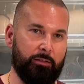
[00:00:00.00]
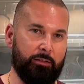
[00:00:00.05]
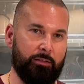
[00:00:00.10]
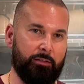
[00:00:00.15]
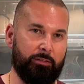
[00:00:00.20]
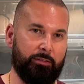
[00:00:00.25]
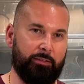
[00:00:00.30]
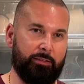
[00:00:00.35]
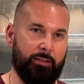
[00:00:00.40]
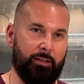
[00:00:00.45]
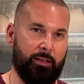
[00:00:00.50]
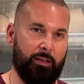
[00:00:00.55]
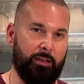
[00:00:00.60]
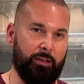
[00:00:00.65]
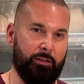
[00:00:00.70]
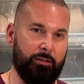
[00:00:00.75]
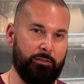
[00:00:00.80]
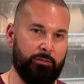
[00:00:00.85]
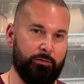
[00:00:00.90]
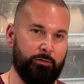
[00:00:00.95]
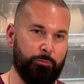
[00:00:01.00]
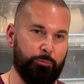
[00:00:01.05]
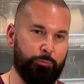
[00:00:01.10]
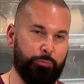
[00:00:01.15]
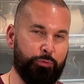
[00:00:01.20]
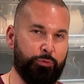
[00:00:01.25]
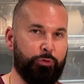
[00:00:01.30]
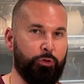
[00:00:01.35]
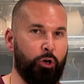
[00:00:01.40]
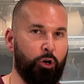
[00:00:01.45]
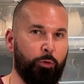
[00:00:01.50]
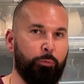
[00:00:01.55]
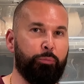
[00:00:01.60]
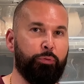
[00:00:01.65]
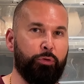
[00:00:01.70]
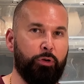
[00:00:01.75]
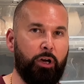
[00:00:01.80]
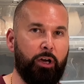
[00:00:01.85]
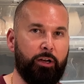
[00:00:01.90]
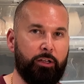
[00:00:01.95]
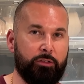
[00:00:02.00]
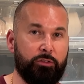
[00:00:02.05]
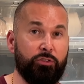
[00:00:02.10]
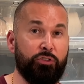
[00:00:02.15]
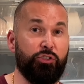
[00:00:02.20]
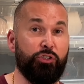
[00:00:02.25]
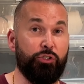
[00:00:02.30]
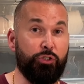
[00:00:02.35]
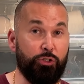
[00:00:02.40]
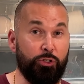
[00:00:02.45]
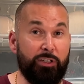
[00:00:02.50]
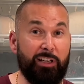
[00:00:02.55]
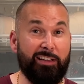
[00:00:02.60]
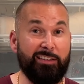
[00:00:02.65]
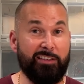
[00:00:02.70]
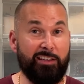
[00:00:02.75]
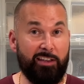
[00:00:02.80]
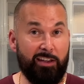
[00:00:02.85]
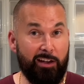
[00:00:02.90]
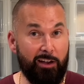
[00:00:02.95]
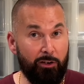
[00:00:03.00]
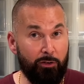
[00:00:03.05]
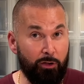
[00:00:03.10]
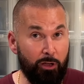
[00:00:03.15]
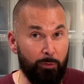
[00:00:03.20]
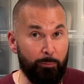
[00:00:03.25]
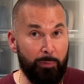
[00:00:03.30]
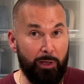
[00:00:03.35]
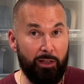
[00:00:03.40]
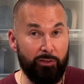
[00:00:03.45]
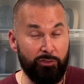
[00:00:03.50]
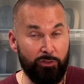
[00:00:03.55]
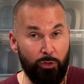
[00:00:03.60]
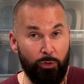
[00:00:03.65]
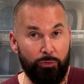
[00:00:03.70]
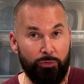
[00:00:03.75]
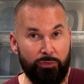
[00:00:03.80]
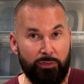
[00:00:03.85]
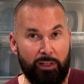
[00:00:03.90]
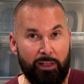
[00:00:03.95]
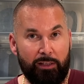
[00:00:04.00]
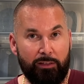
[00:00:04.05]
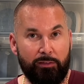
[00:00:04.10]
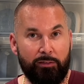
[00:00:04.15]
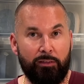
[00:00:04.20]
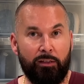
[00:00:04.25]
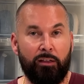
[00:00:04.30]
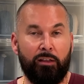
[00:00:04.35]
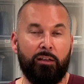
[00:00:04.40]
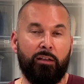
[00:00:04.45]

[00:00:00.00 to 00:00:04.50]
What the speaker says: the pro products shouldn't care about those things.